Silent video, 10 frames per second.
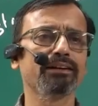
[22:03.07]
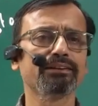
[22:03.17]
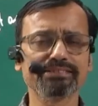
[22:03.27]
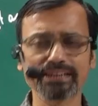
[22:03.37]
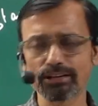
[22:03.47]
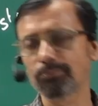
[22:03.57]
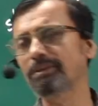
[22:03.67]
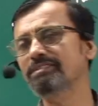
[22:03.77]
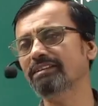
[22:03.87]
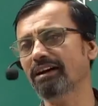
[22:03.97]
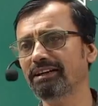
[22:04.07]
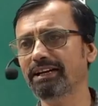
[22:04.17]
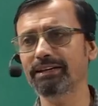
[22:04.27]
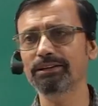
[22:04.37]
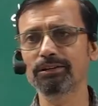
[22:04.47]

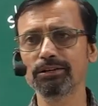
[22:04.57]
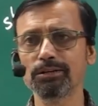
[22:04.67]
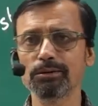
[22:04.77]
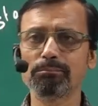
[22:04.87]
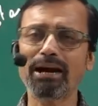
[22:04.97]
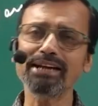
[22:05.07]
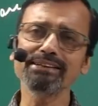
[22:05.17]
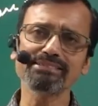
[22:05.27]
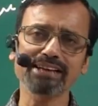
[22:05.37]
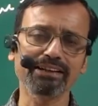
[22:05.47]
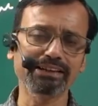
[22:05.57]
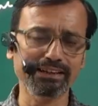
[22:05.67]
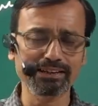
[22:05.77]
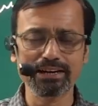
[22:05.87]
₹100, by this 100,